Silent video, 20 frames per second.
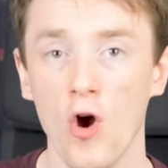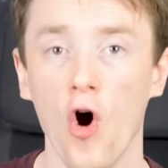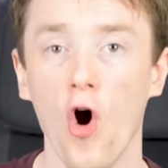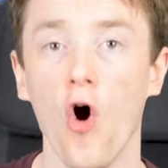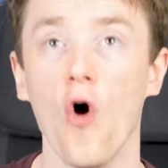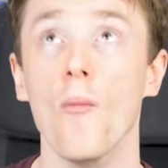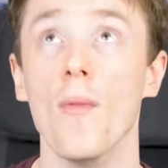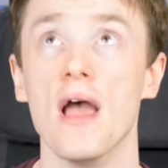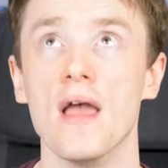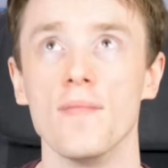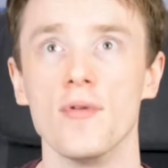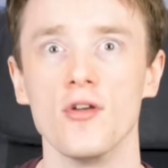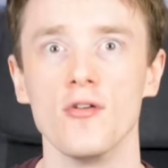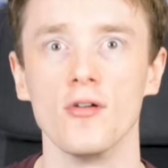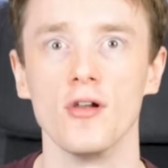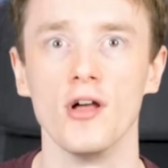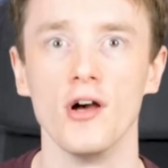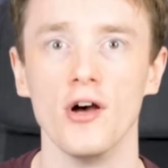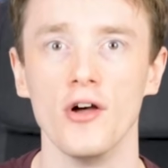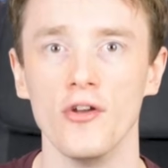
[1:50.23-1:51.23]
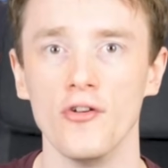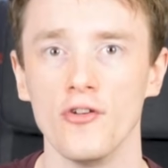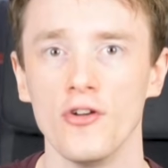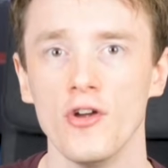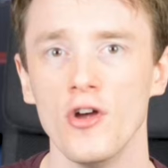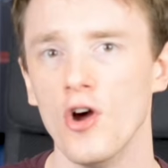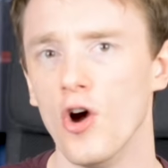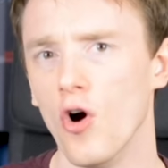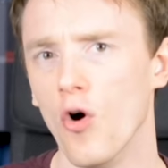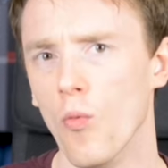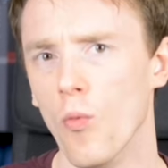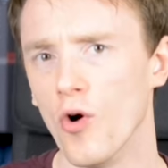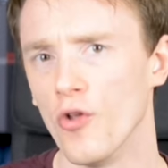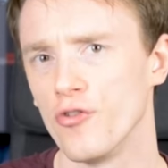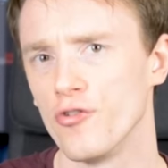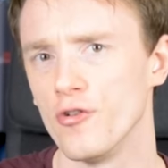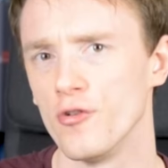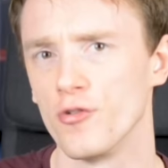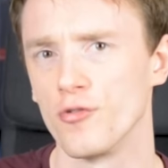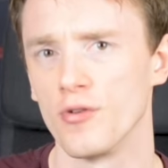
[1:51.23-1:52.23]
Or maybe you learned 1,
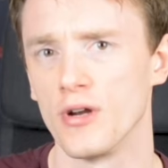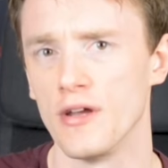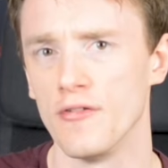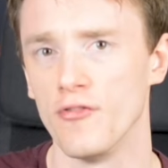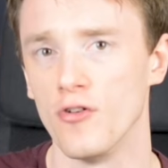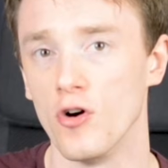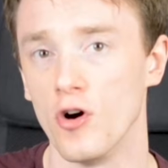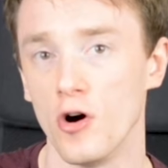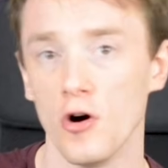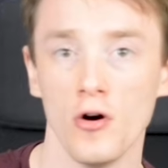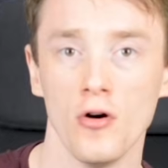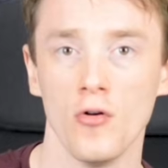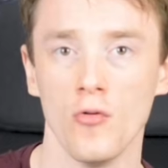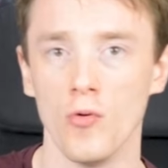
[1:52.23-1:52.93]
2, 3, 4,